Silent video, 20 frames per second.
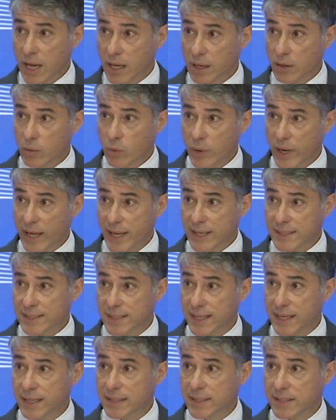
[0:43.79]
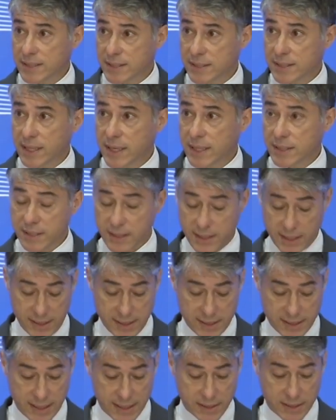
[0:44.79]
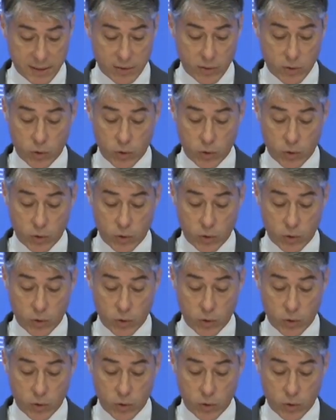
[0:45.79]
And what I can say at this stage is that